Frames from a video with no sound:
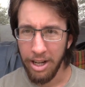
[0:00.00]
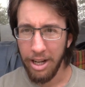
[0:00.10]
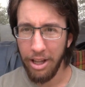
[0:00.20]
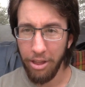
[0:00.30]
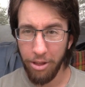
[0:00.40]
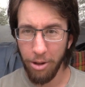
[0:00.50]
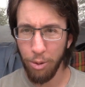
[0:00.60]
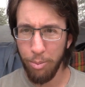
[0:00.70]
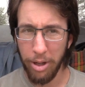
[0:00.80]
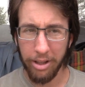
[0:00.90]
And those
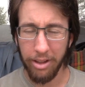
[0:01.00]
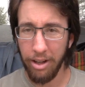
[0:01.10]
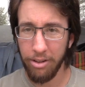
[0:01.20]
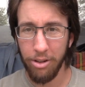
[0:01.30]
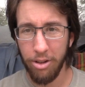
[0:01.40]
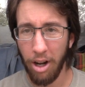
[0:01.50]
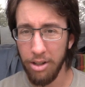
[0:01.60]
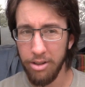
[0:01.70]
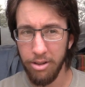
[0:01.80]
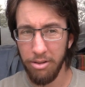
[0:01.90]
were big things. Those
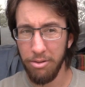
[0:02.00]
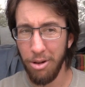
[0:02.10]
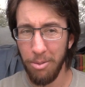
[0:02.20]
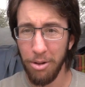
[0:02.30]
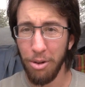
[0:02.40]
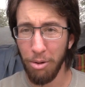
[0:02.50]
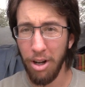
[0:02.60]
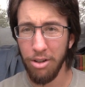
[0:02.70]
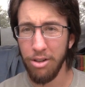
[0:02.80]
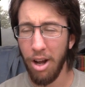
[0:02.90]
cost almost
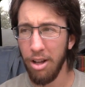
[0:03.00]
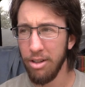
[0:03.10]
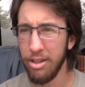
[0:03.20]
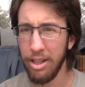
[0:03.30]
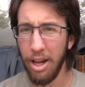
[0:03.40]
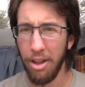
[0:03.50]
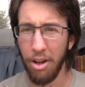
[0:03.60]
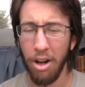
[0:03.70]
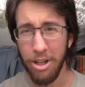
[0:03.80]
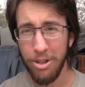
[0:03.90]
$300 together.